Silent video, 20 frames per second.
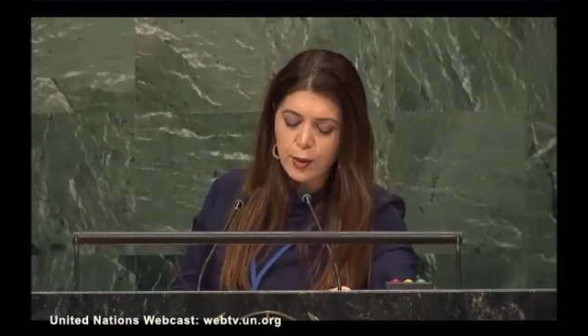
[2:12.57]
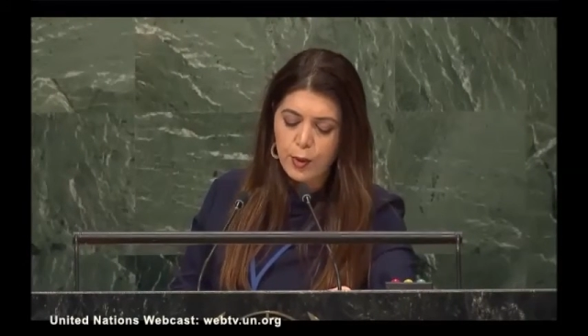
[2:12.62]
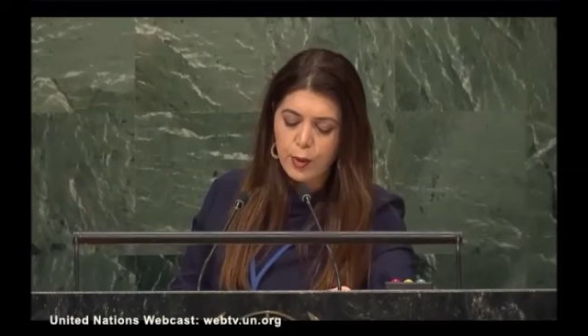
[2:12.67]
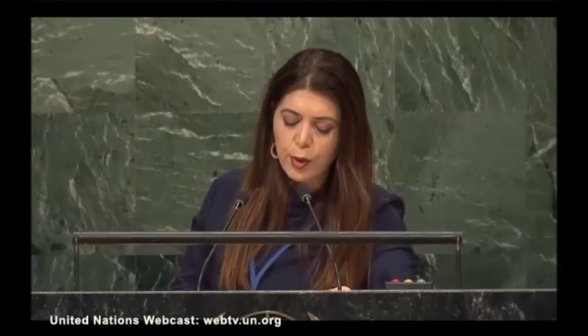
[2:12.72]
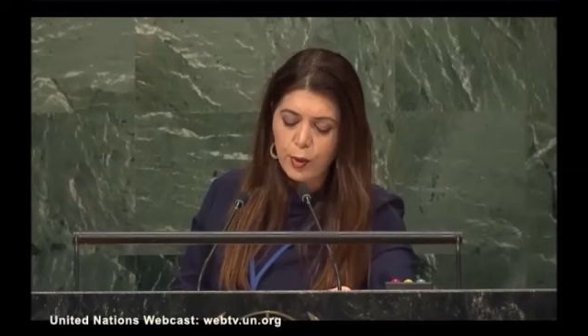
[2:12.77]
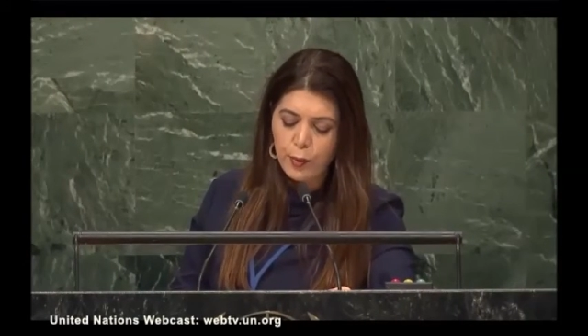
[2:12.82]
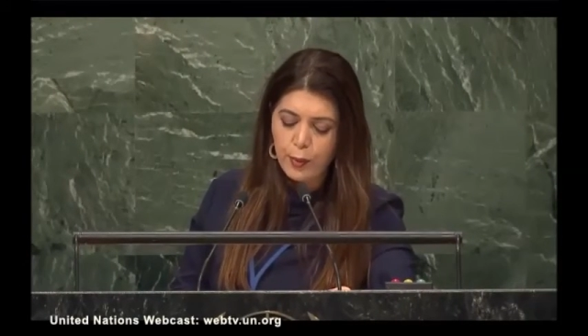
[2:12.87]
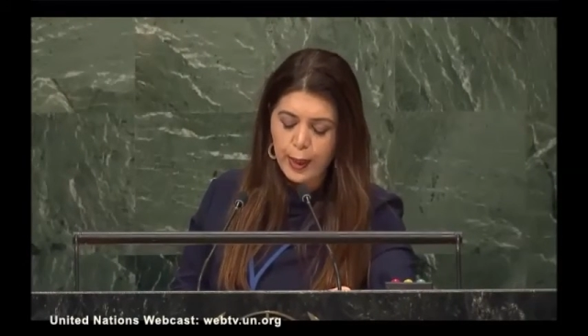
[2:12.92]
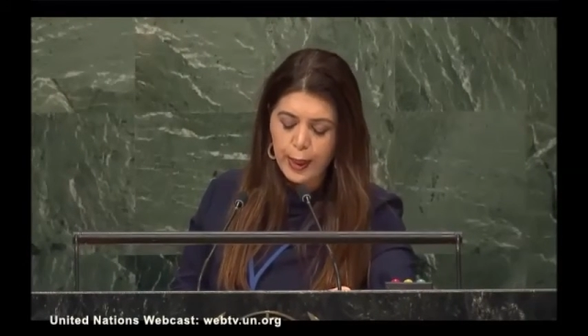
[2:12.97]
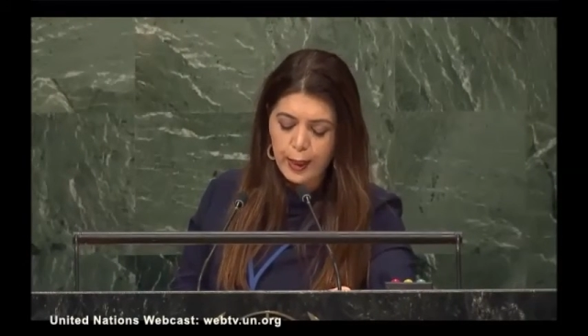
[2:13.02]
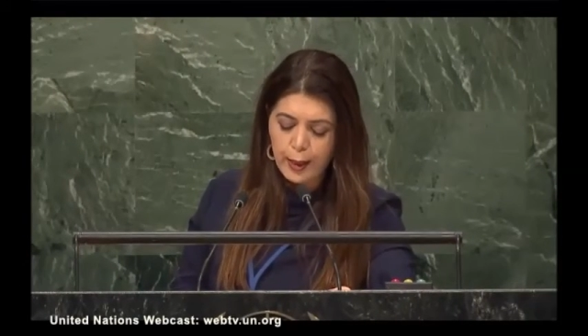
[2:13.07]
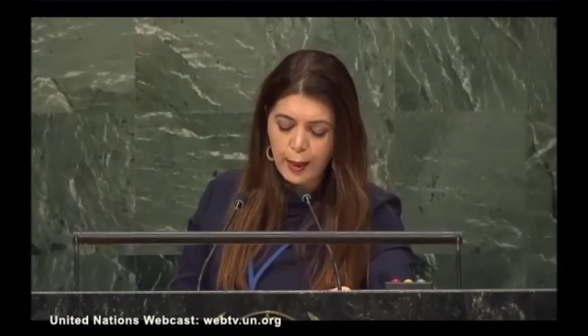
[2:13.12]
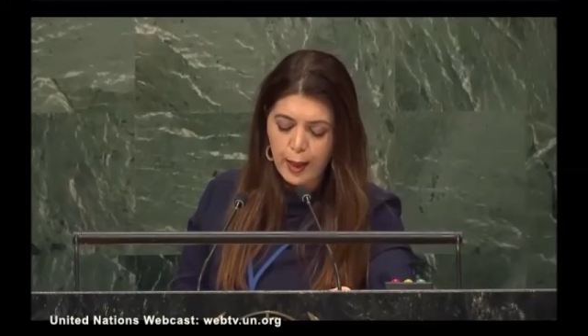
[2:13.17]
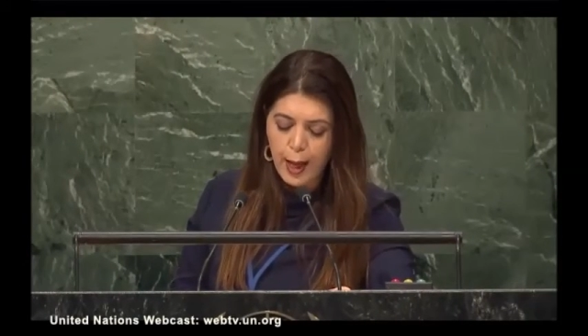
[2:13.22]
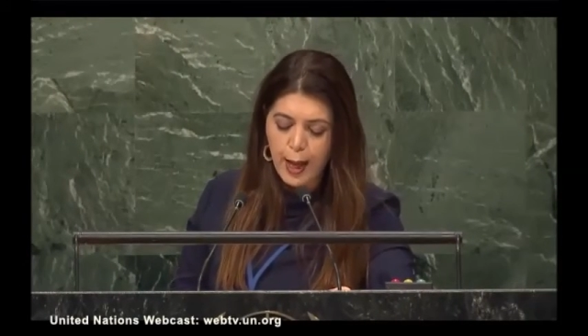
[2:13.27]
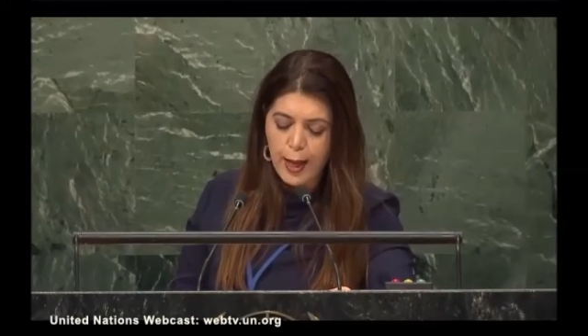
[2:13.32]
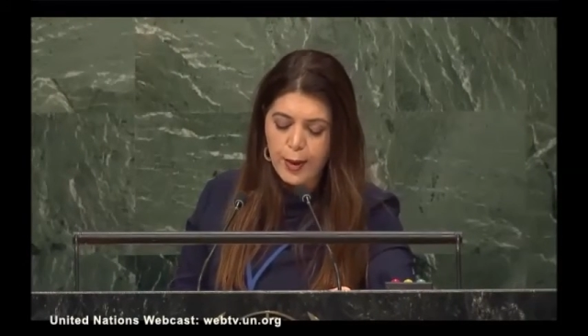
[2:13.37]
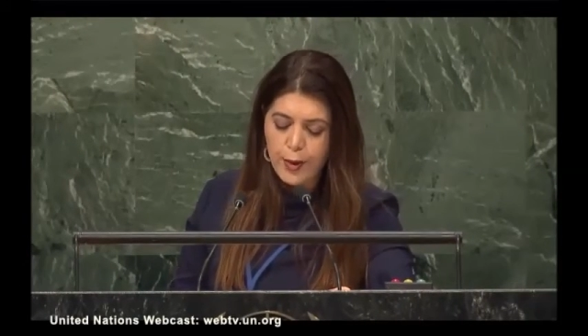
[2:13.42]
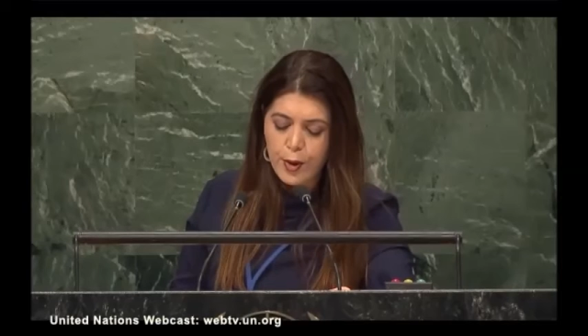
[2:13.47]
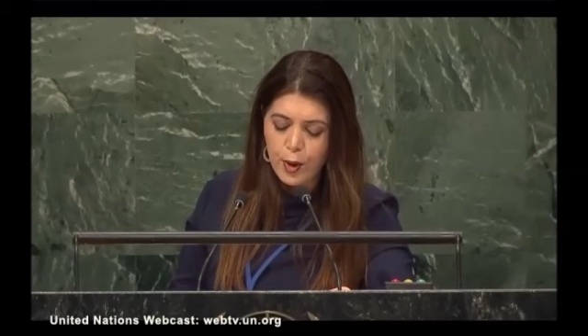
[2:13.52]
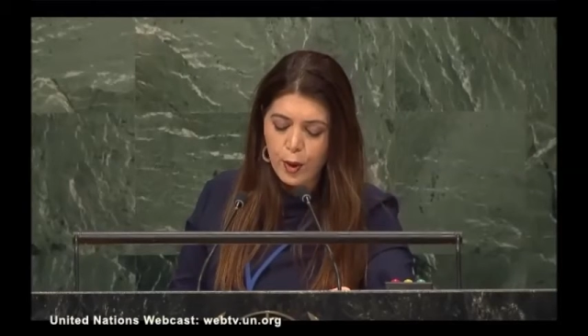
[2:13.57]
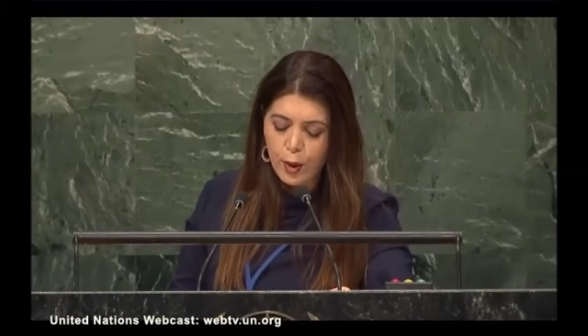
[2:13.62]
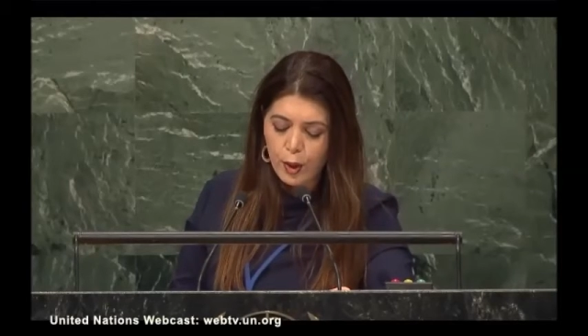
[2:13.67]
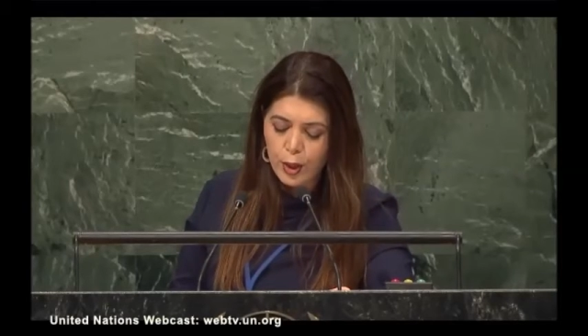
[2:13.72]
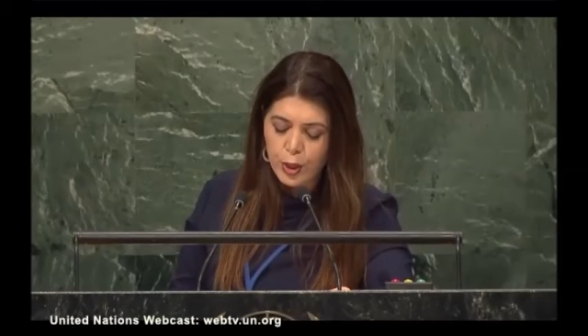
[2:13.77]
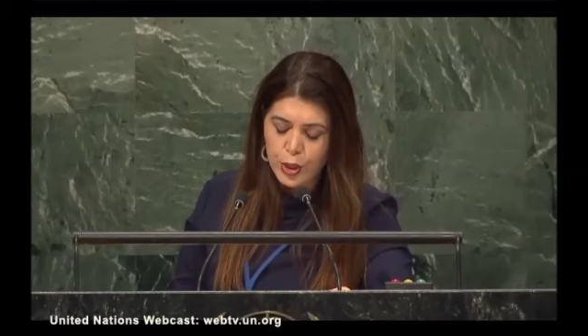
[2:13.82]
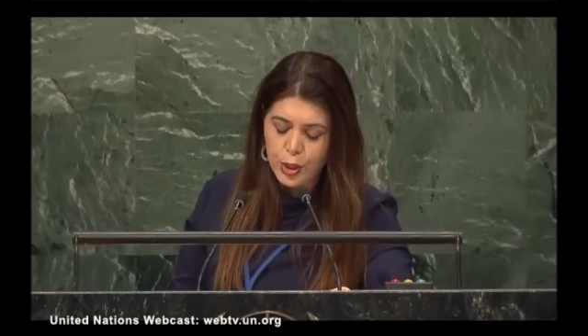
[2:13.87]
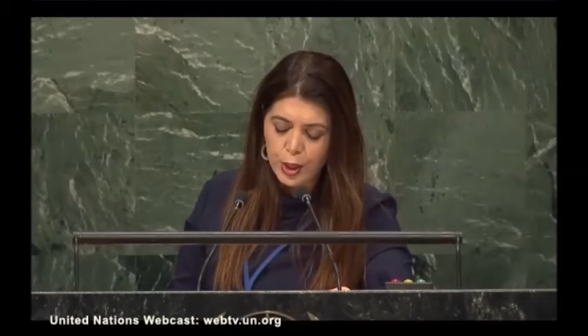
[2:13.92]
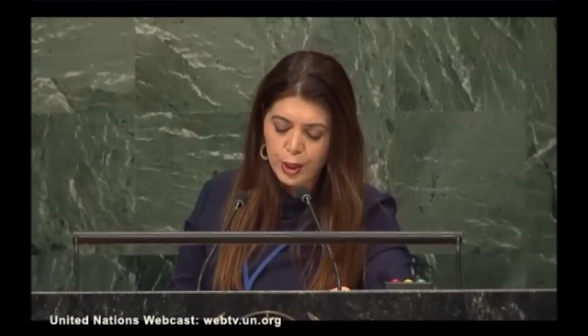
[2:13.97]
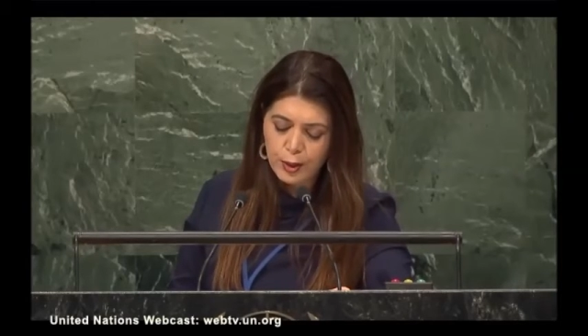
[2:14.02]
the real and
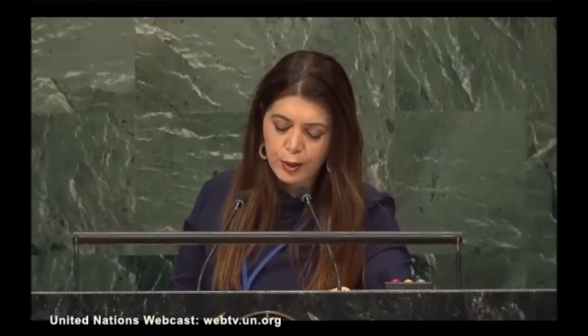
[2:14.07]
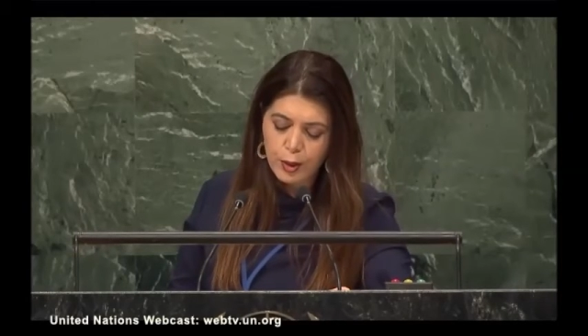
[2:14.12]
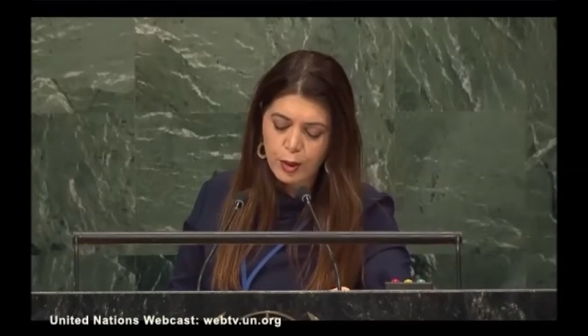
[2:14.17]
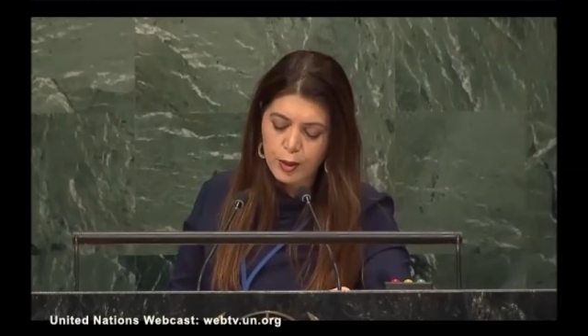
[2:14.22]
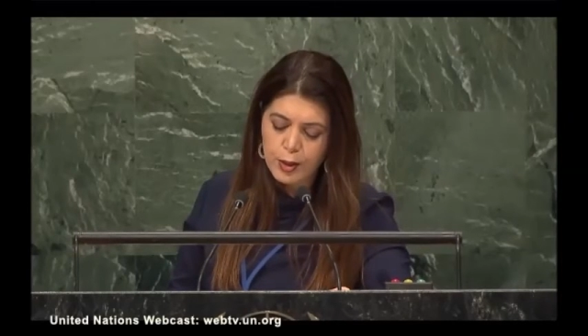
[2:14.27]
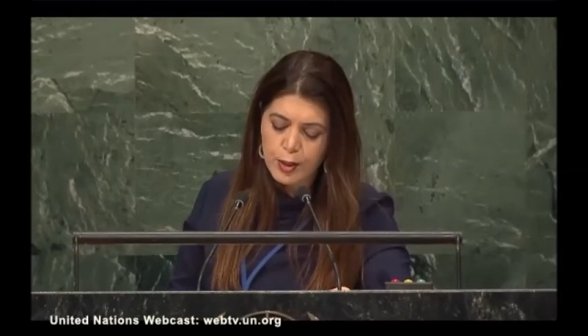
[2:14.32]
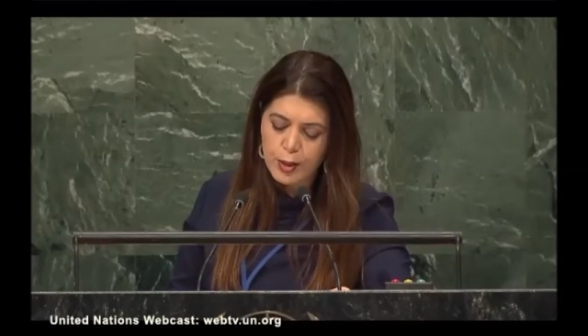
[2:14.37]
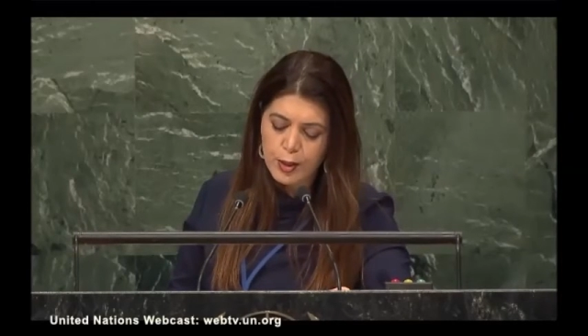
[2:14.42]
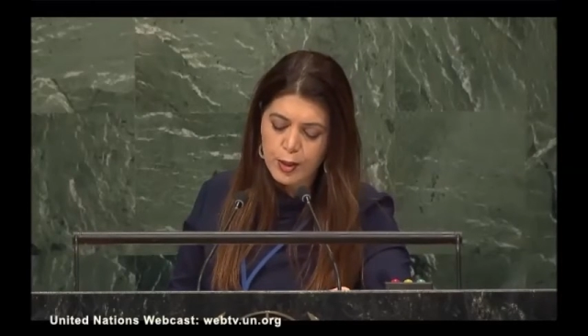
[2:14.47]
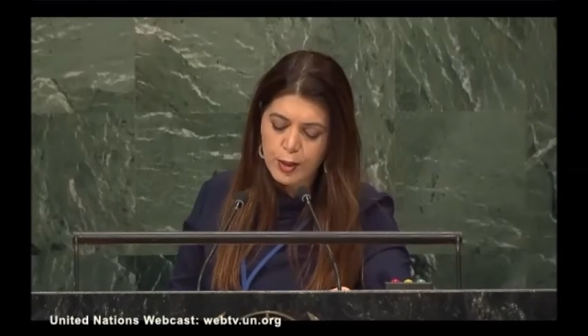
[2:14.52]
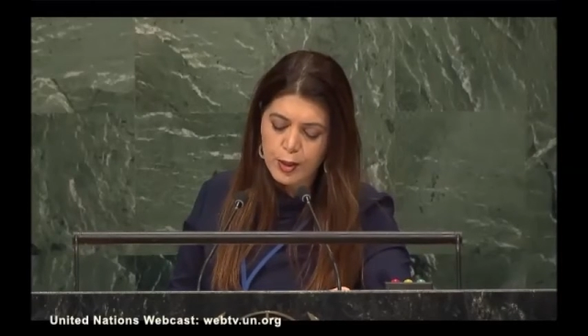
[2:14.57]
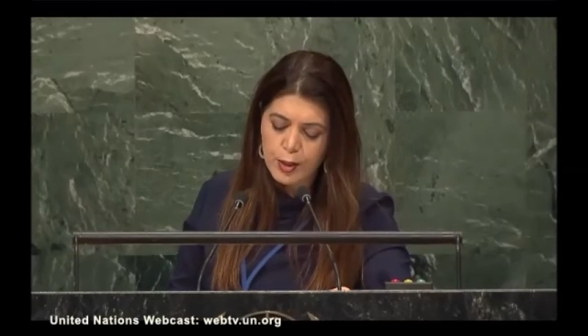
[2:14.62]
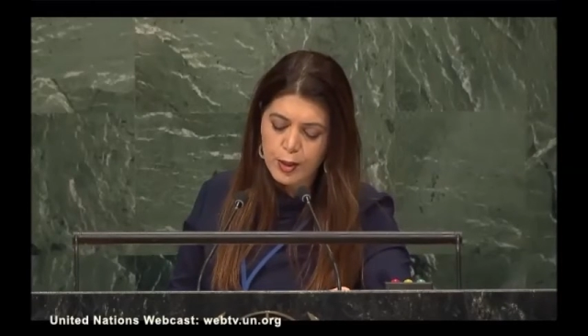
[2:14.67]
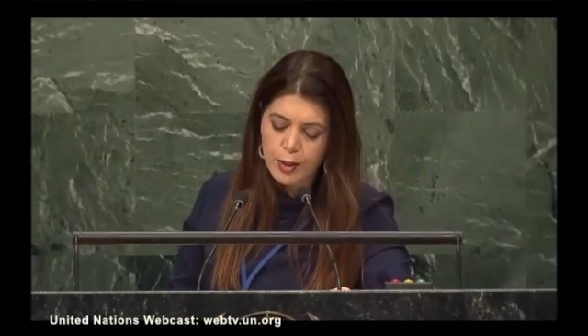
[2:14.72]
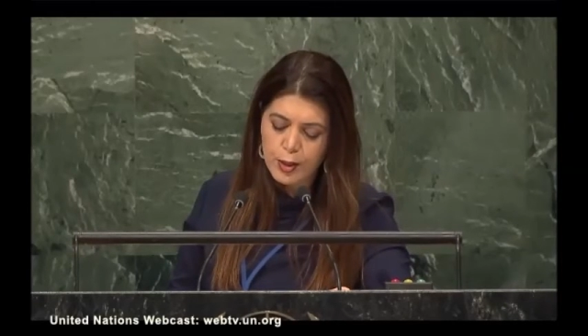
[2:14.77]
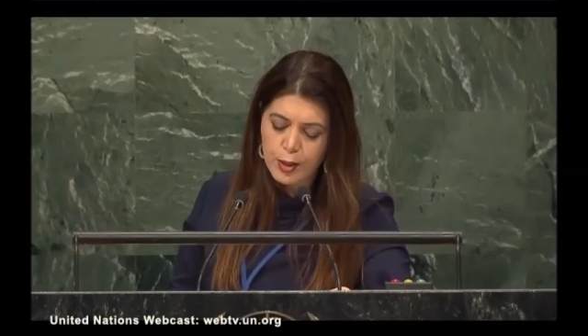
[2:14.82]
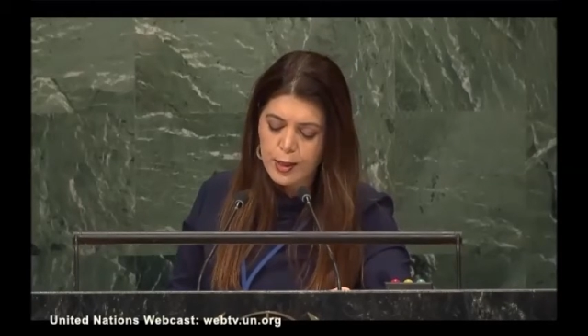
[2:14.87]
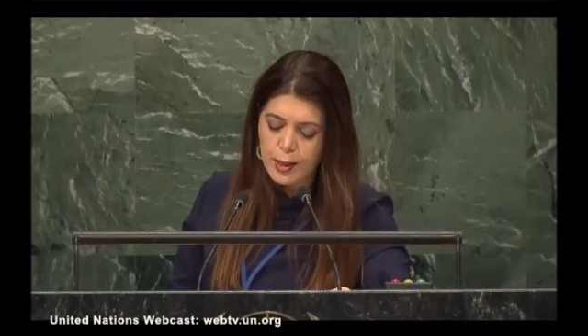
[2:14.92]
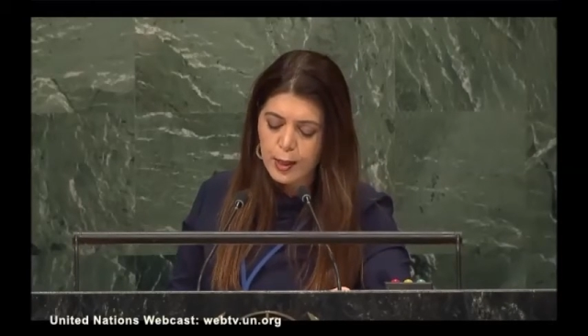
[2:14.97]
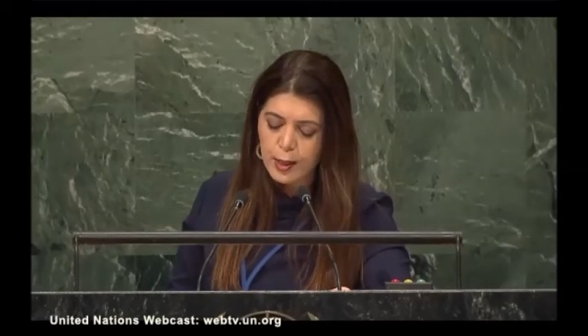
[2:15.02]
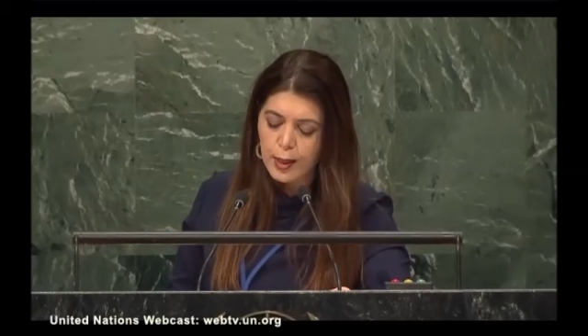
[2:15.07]
urgent concerns